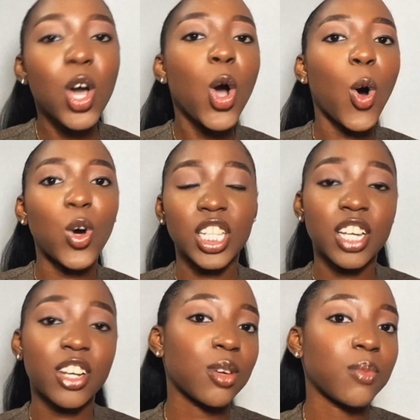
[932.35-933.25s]
or that there are
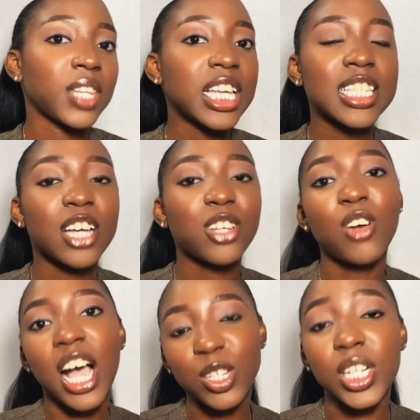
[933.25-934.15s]
some things that you
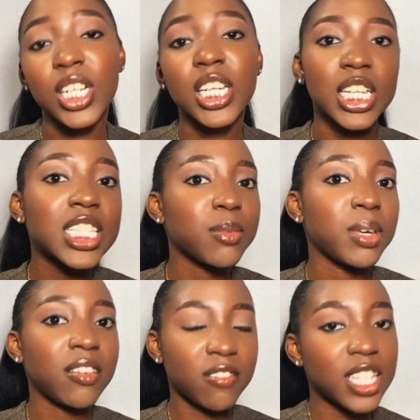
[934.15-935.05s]
actually need to be
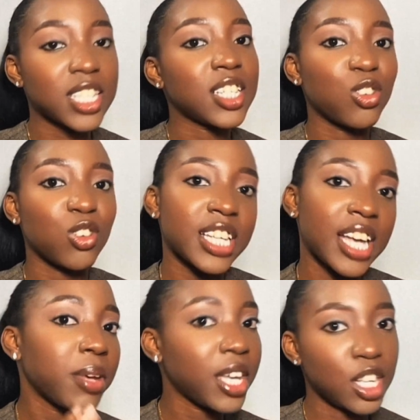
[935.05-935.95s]
investing your time
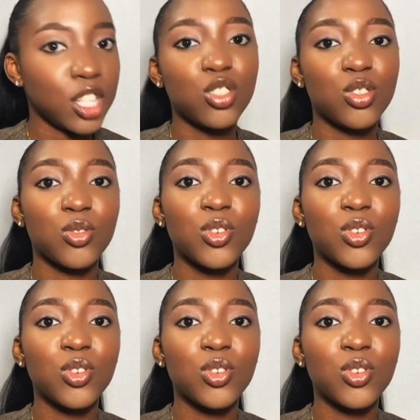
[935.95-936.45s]
into.